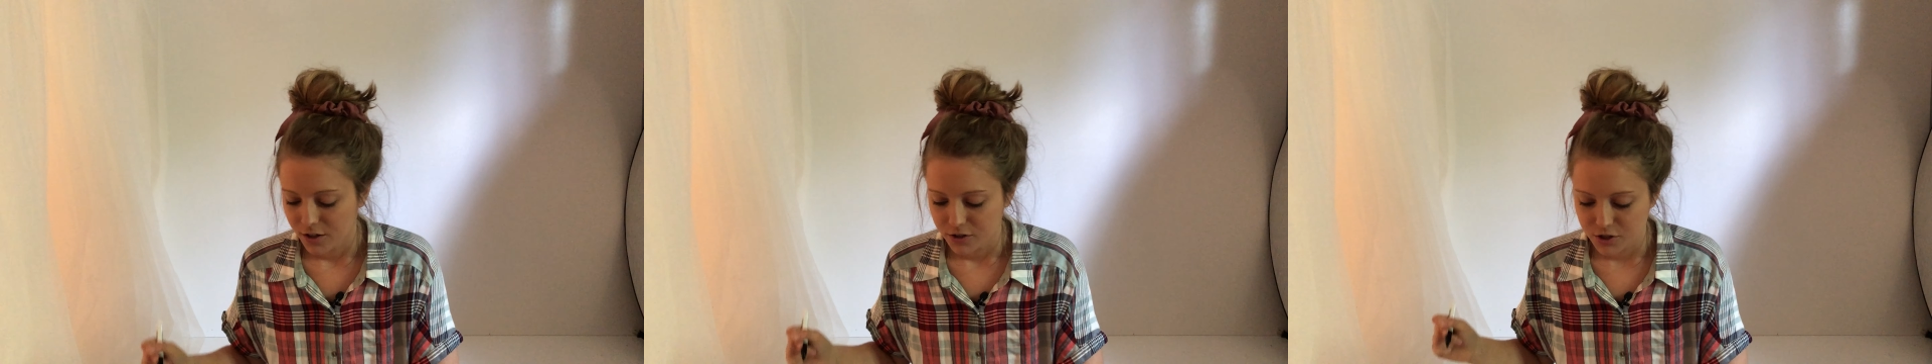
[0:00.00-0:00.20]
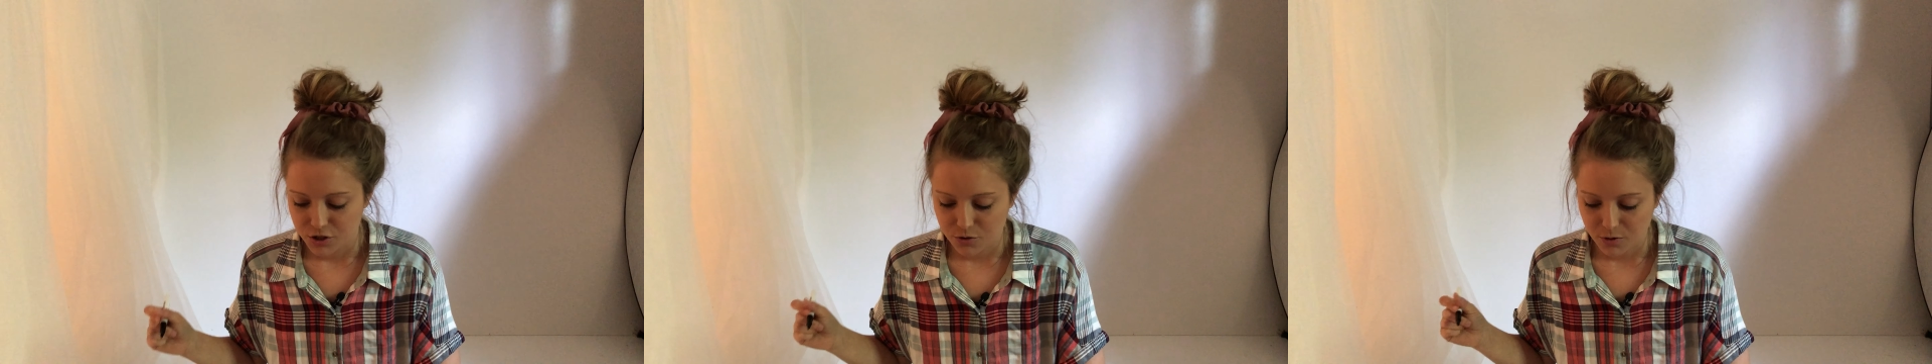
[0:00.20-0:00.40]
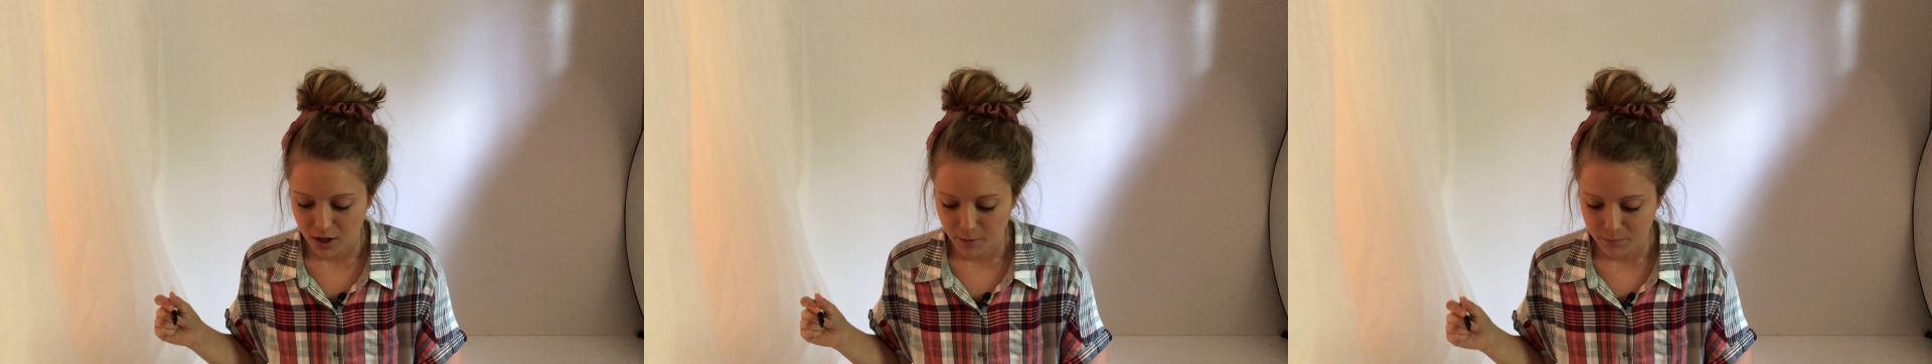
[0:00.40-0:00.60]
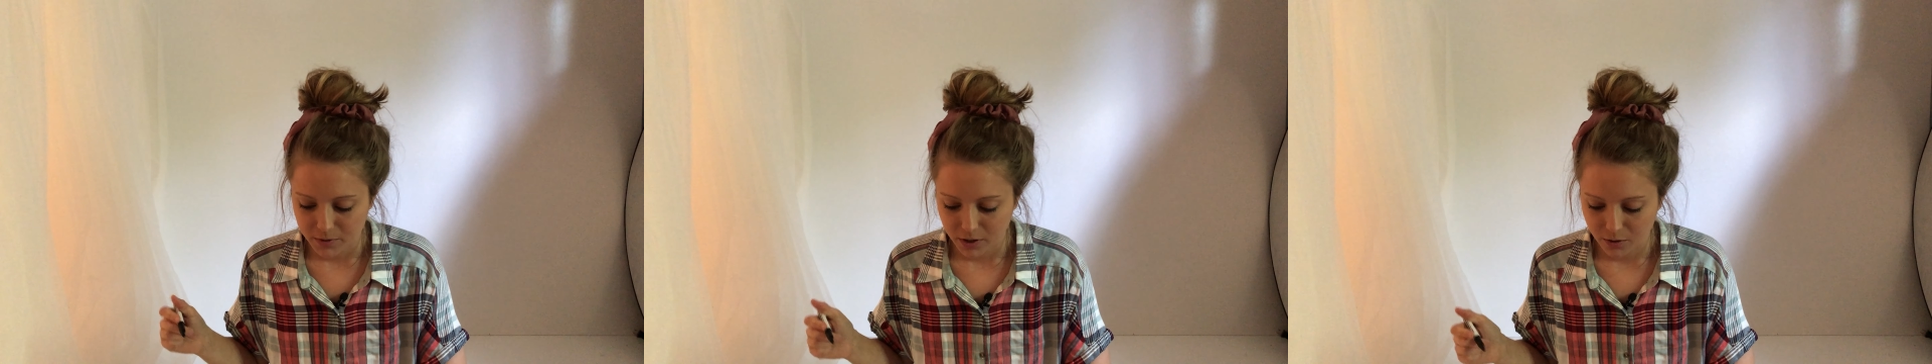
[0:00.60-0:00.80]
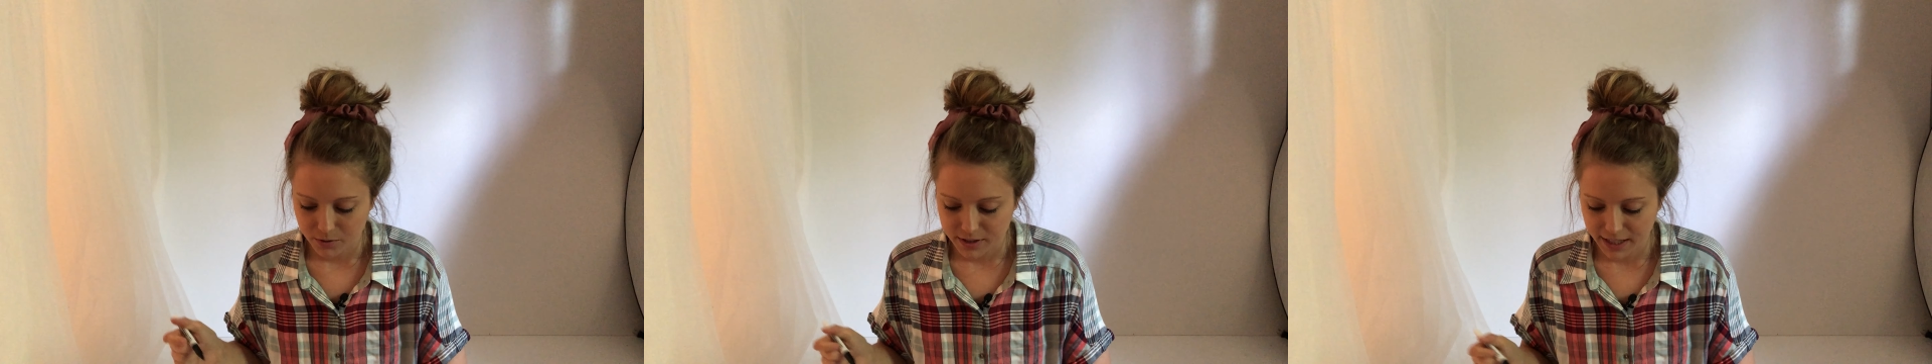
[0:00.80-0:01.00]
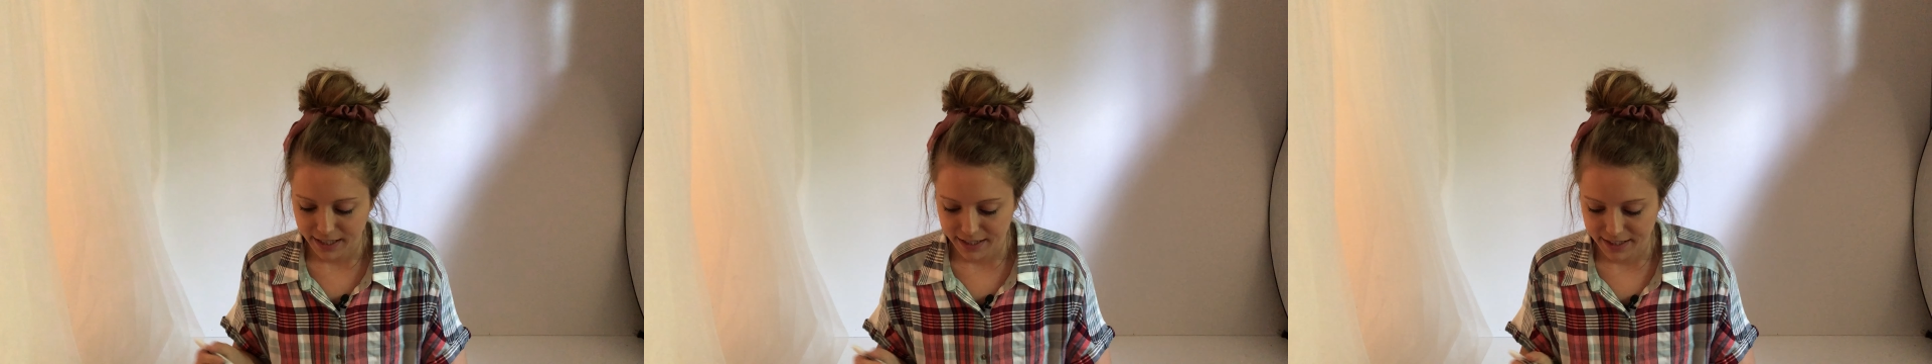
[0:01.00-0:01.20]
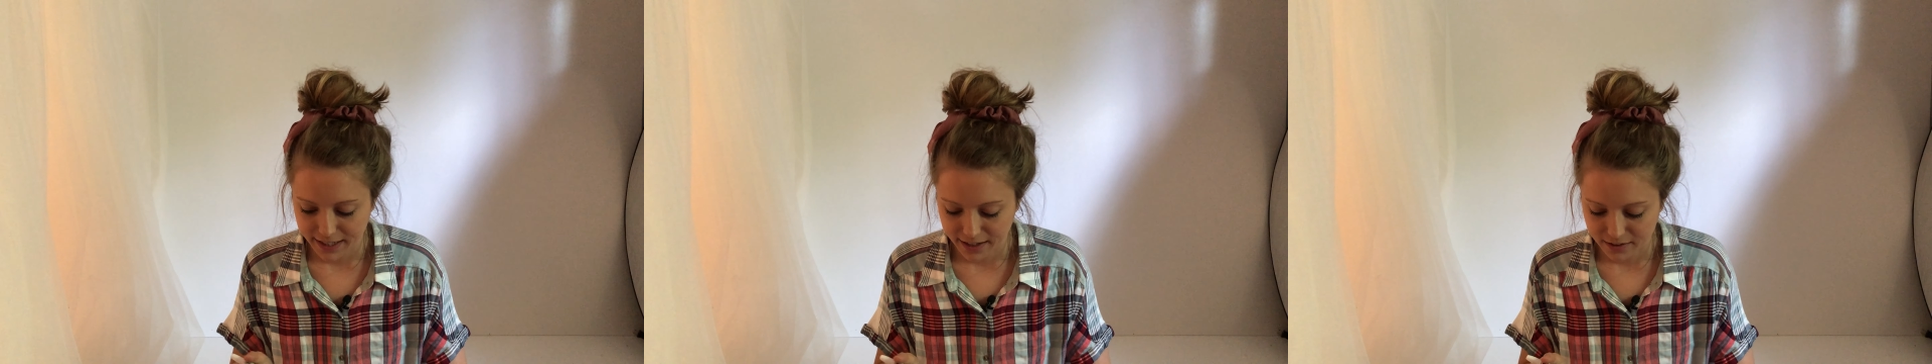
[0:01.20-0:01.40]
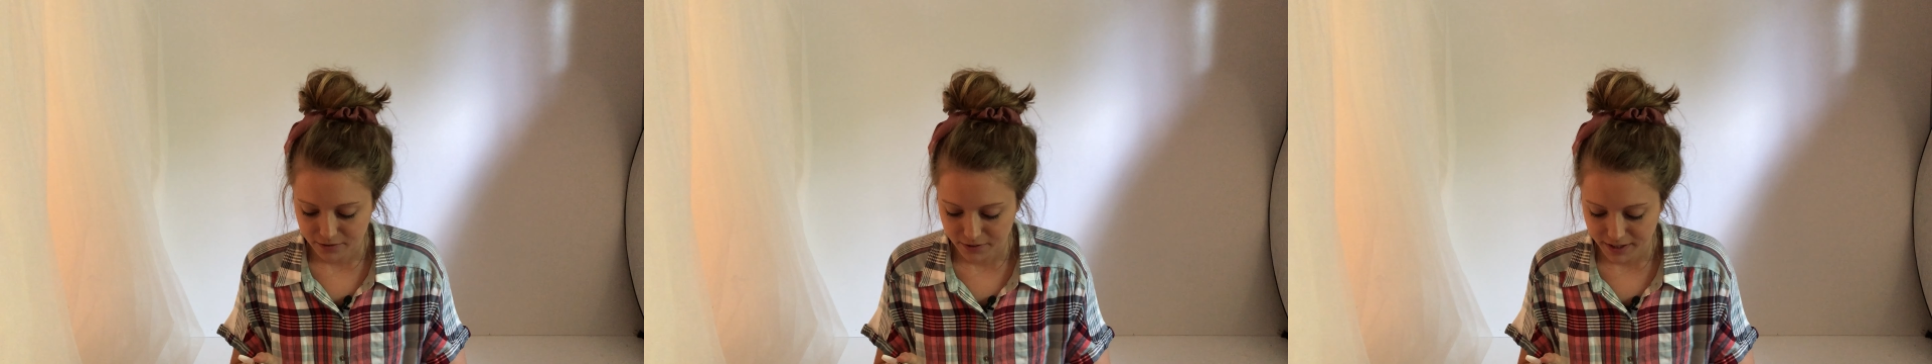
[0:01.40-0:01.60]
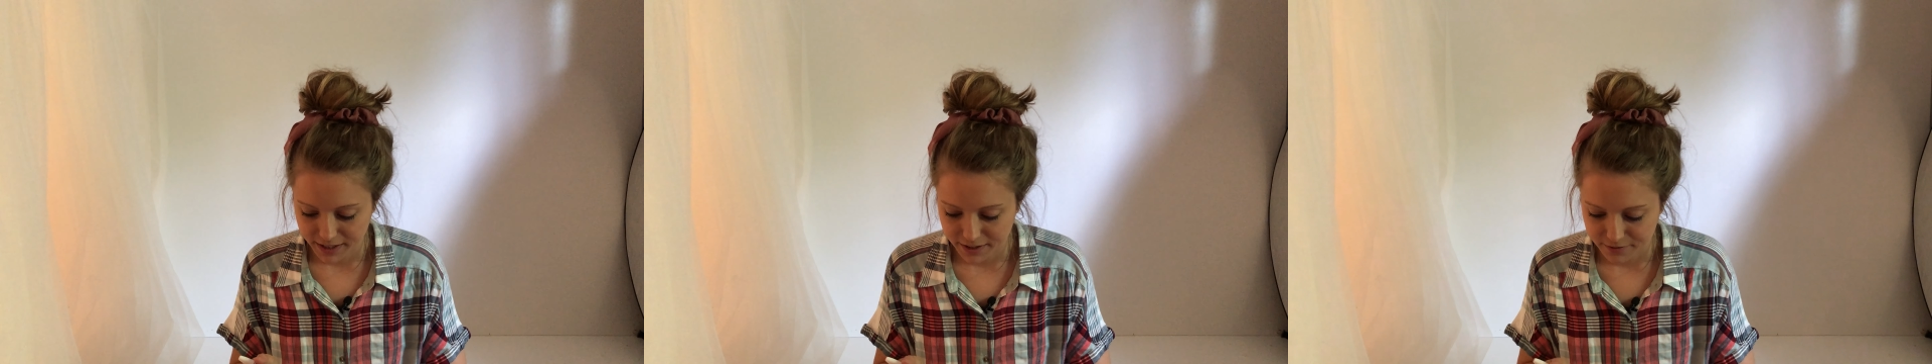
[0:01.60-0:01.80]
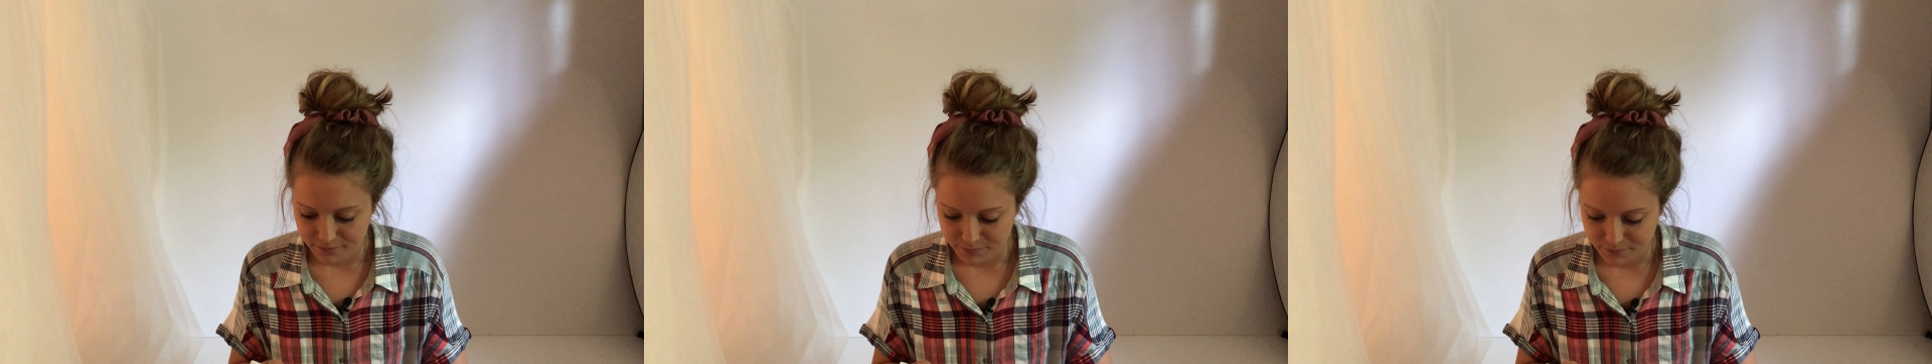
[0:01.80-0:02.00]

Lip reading: to upload that gallery.